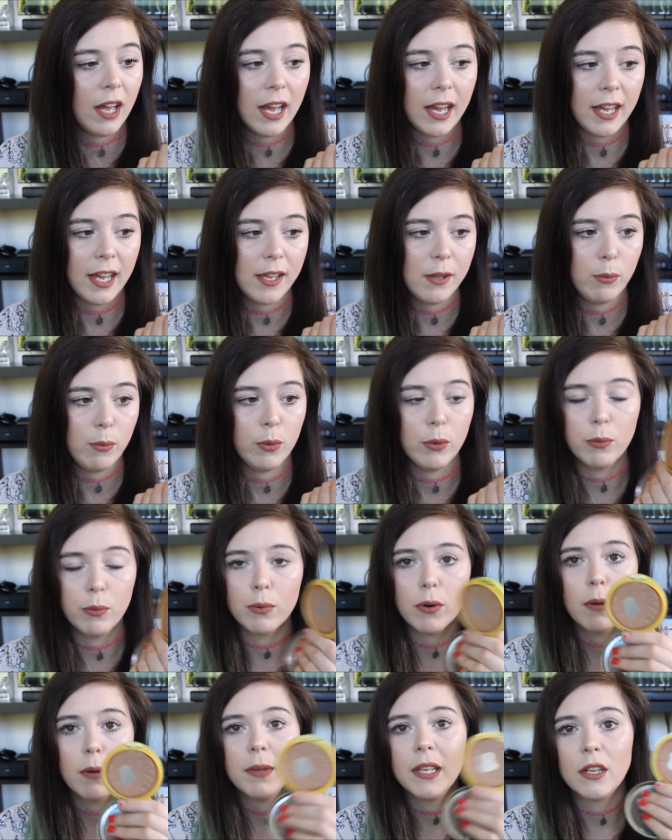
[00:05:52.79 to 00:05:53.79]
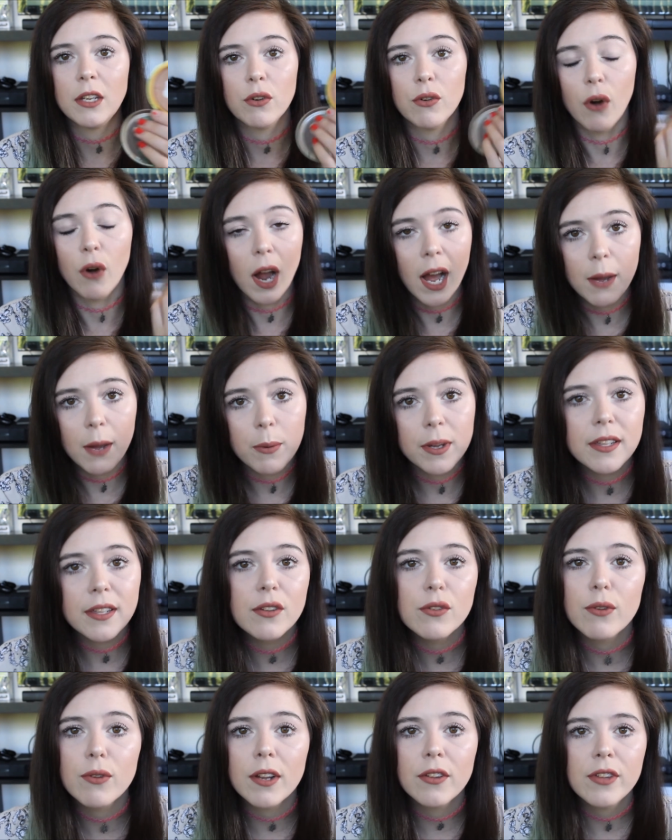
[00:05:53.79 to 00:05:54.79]
I will probably cry when
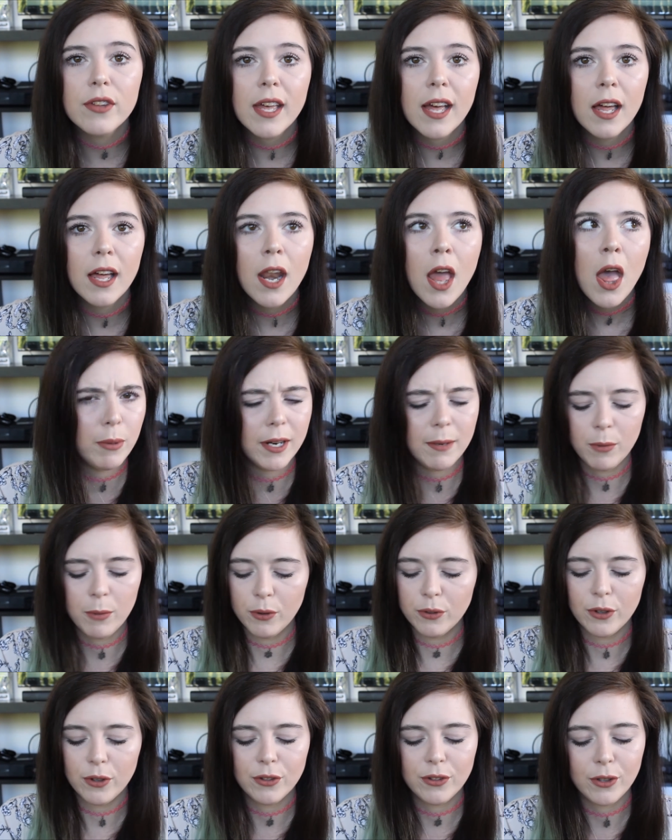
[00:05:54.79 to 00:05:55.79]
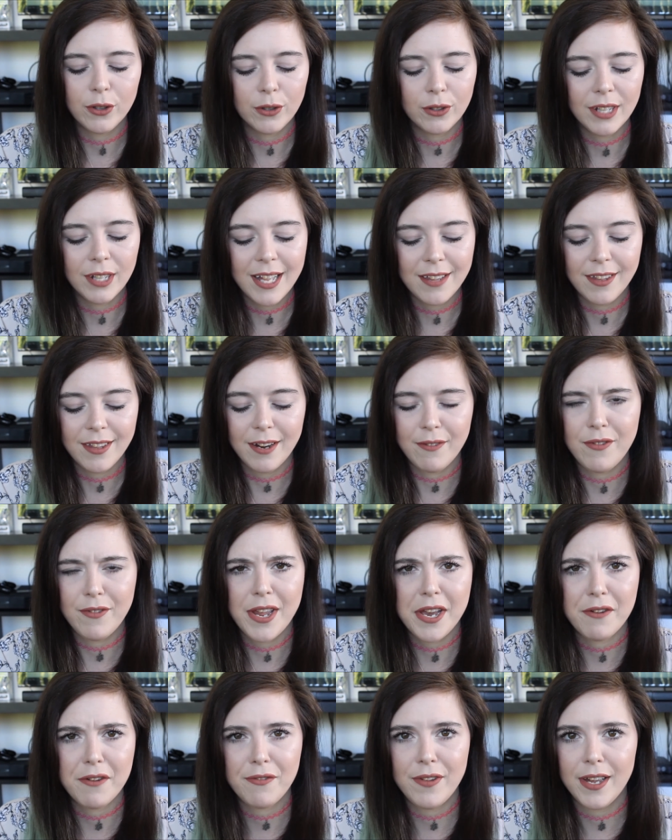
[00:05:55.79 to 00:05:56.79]
this runs out, but I'm also so glad that I've
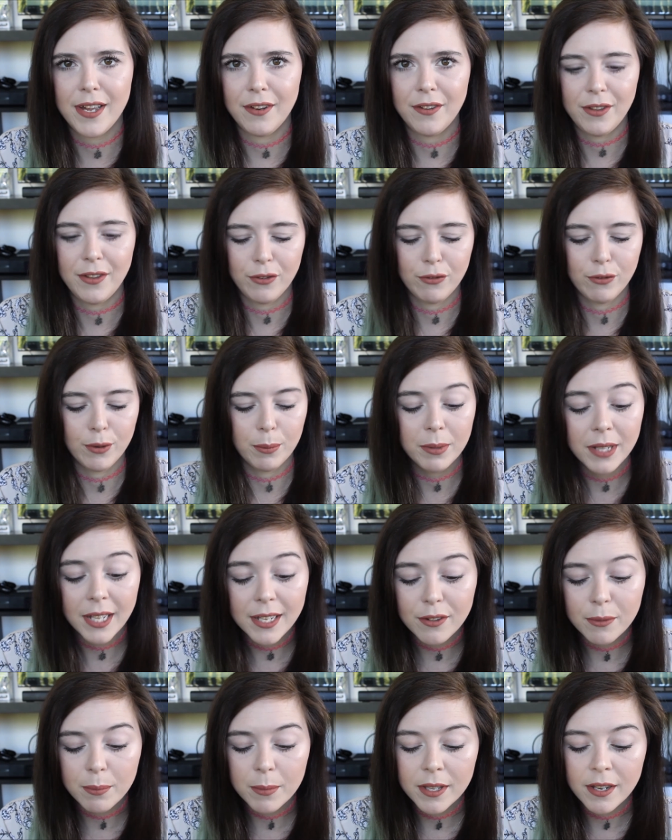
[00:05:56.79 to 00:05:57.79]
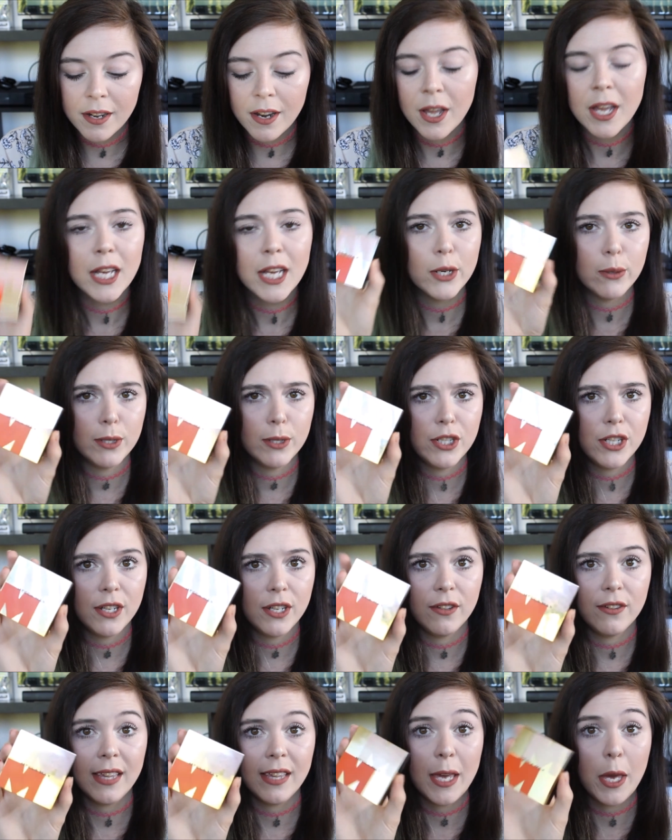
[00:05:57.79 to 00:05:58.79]
now found this replacement, which
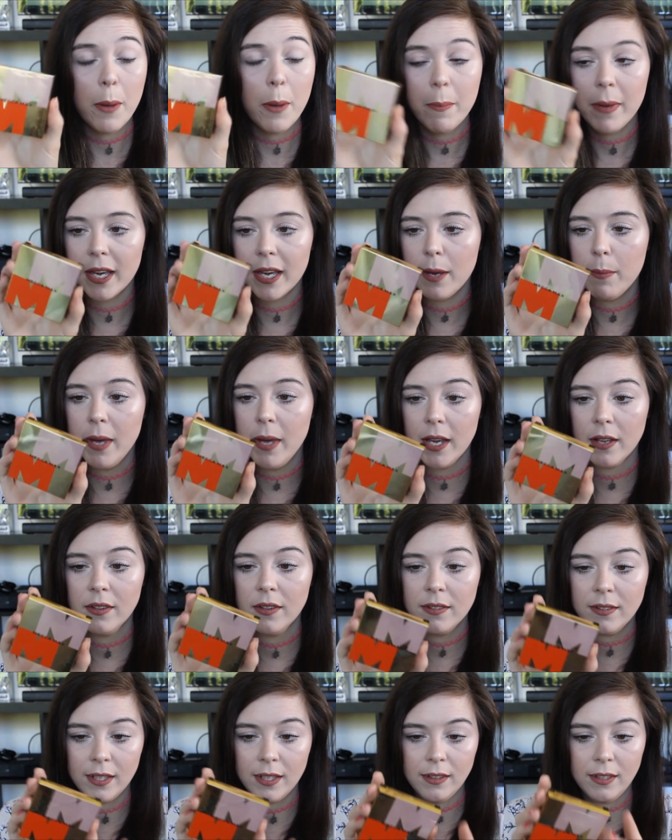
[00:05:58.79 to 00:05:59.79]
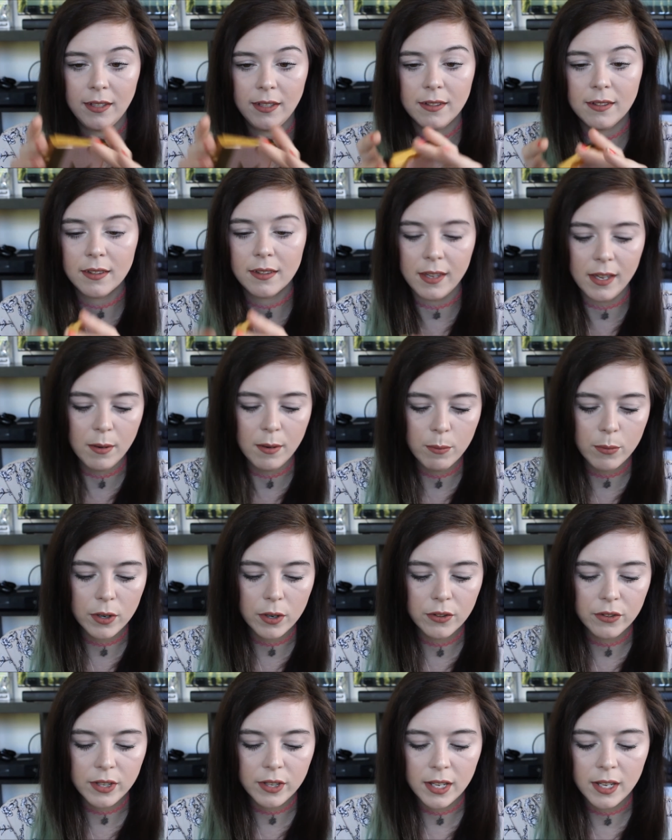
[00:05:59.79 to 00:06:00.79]
is the Mecca Max Sunlit Skin
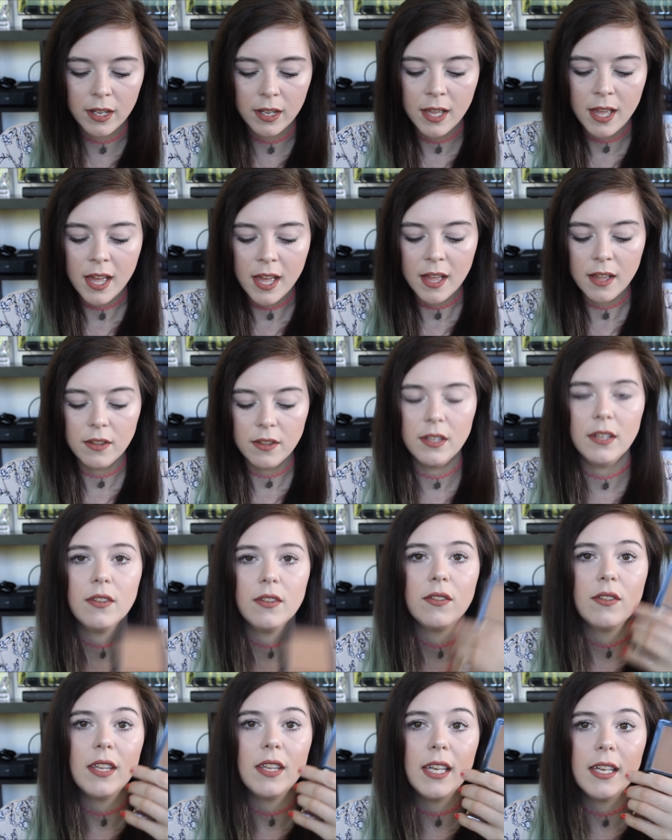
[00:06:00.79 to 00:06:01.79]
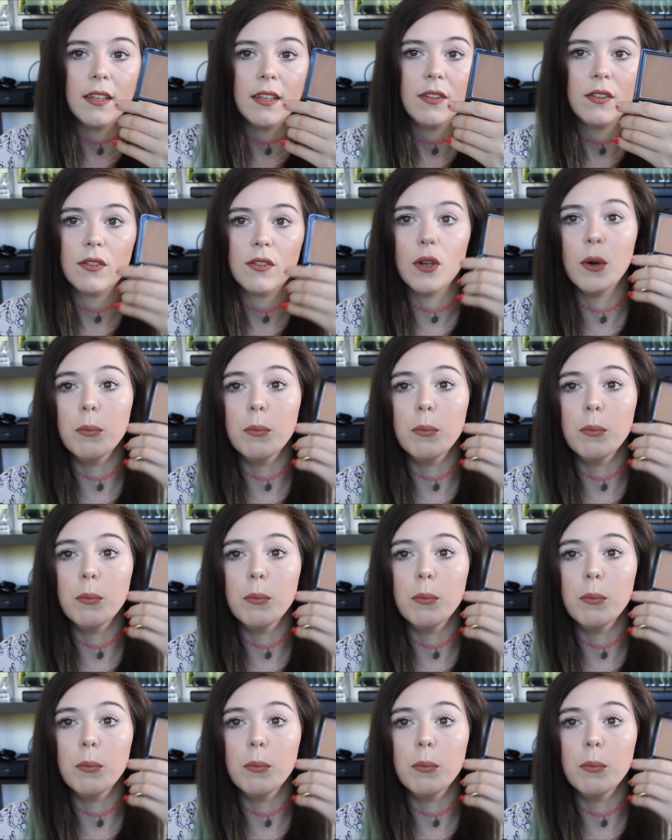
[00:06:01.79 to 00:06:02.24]
Bronzer. This is